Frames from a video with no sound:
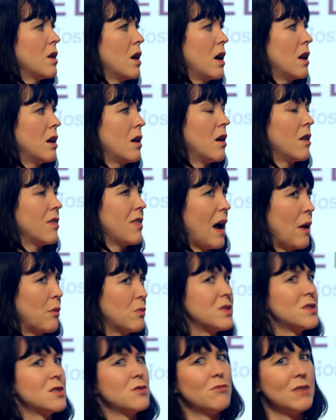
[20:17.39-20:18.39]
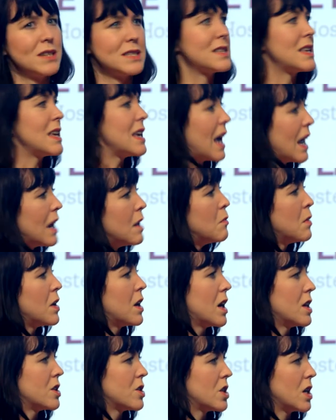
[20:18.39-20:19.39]
And that was the risky element,
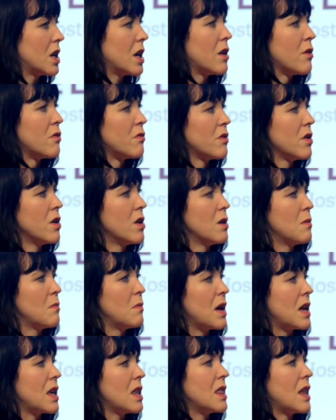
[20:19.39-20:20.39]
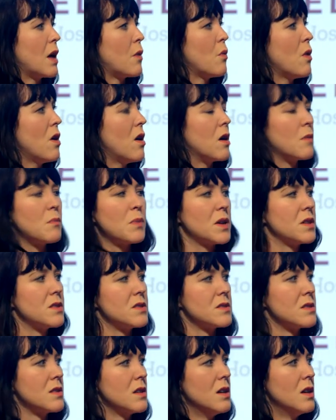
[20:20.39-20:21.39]
actually, of making that work,
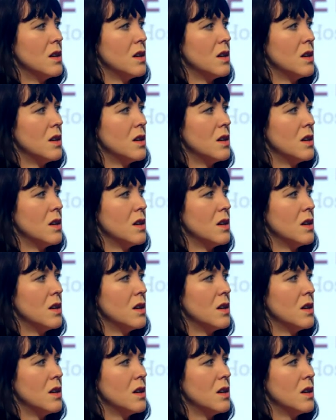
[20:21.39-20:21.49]
because